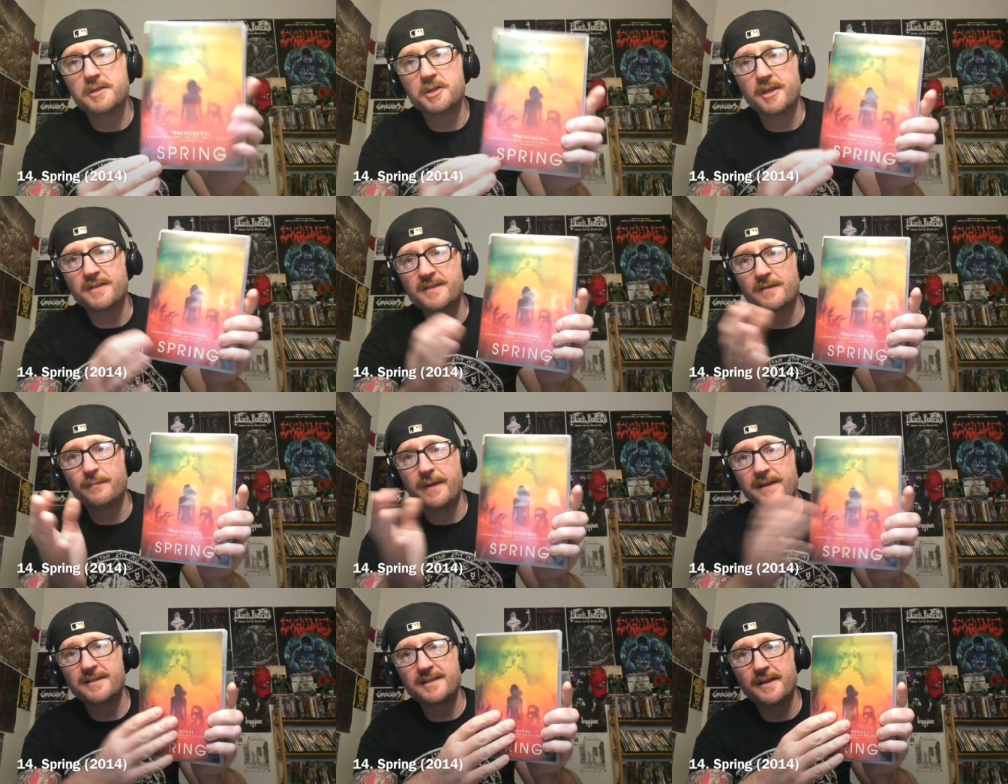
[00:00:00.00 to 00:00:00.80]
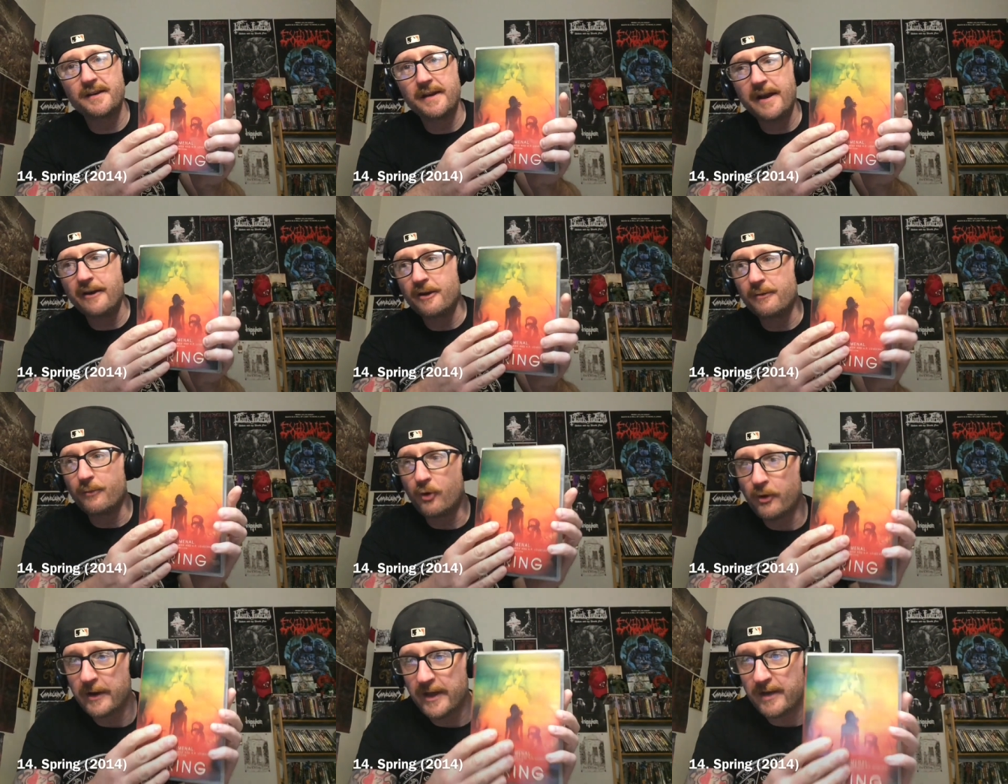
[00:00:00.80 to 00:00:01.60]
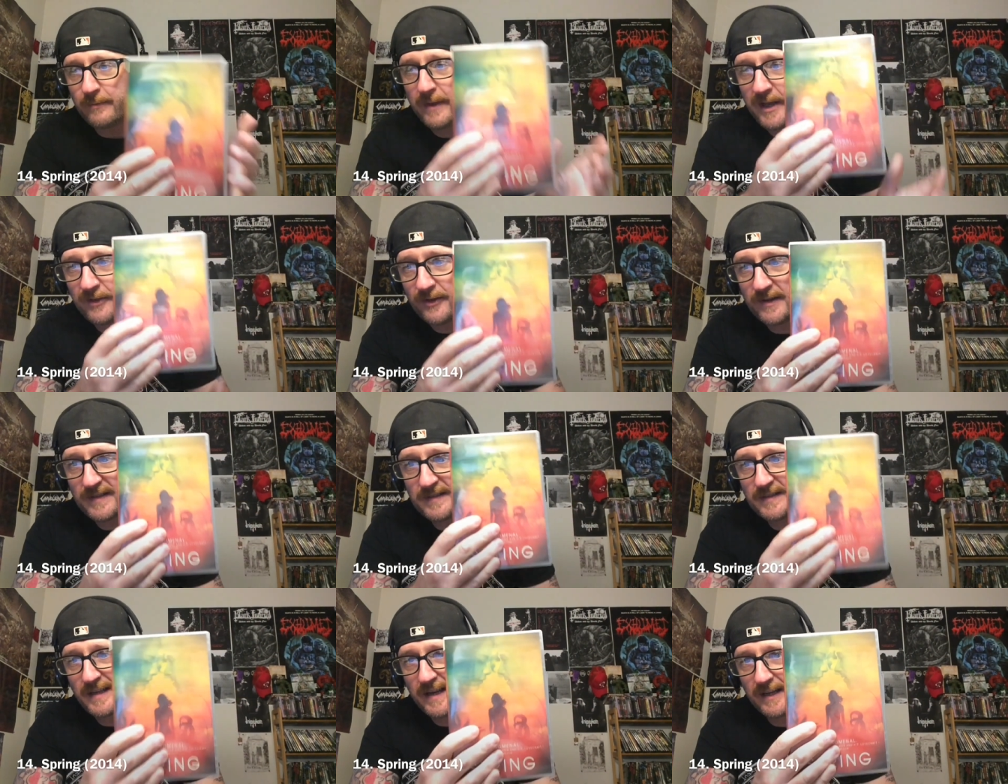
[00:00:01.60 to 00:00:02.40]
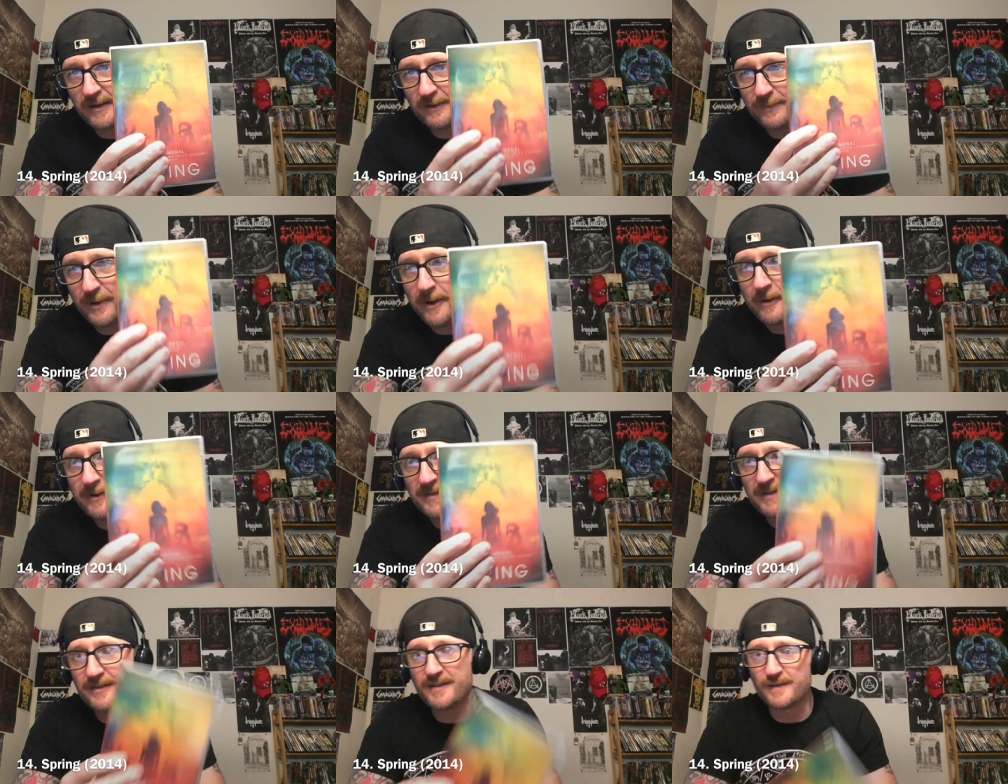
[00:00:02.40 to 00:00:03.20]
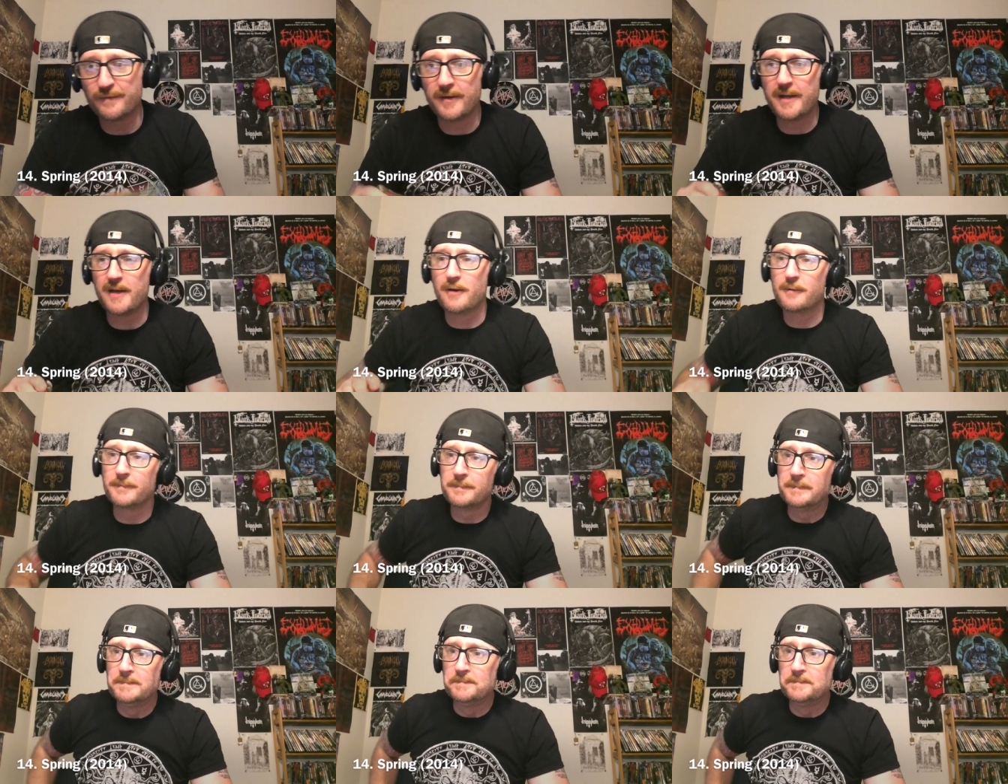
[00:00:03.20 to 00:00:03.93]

Justin Benson and Aaron Moorhead make their second appearance in this video.